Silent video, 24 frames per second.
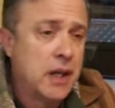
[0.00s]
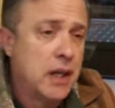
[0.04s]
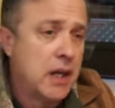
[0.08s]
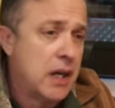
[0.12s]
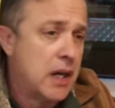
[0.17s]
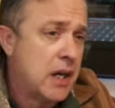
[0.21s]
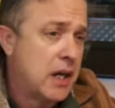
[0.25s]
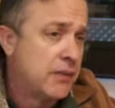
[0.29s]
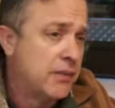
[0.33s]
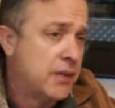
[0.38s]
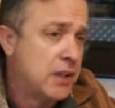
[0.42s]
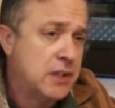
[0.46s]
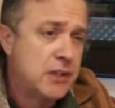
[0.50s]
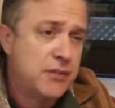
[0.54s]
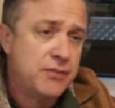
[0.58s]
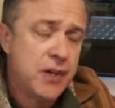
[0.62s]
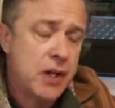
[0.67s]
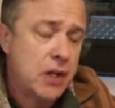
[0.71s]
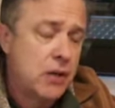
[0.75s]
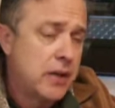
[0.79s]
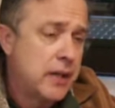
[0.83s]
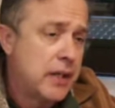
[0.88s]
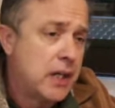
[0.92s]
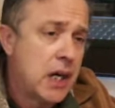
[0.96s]
A lot of it's
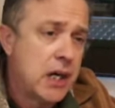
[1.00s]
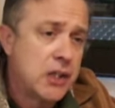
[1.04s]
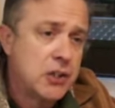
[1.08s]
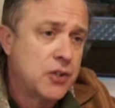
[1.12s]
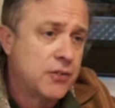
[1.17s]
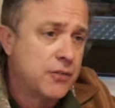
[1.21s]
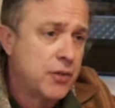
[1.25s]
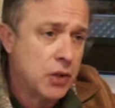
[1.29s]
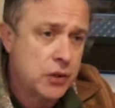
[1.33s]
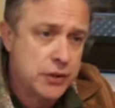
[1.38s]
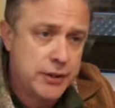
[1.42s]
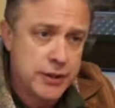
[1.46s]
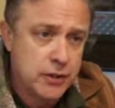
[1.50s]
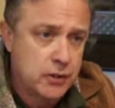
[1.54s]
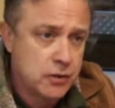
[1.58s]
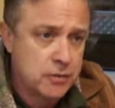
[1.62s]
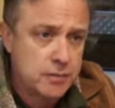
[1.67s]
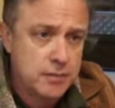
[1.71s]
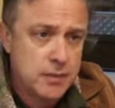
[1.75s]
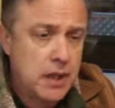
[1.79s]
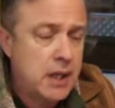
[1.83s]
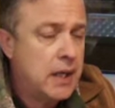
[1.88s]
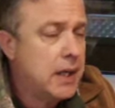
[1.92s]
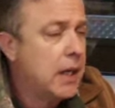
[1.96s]
very controversial.
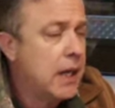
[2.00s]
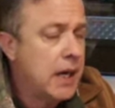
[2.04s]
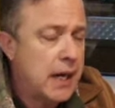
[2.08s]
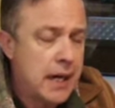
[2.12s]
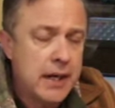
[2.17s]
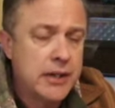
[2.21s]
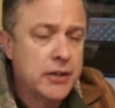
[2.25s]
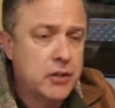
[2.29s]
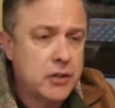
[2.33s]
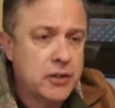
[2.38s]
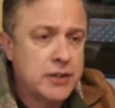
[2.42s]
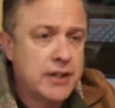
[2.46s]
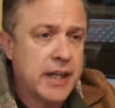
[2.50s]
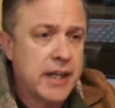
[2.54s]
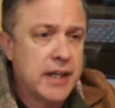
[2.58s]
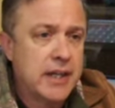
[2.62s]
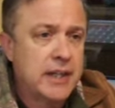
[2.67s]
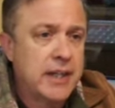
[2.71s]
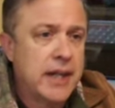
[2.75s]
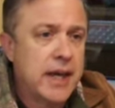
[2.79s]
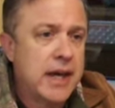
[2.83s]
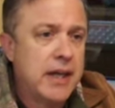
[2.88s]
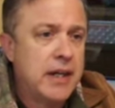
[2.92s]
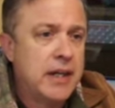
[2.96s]
I
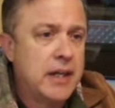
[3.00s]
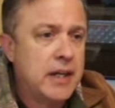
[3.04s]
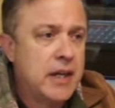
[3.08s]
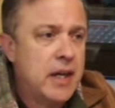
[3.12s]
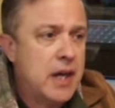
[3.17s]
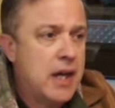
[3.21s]
understand that.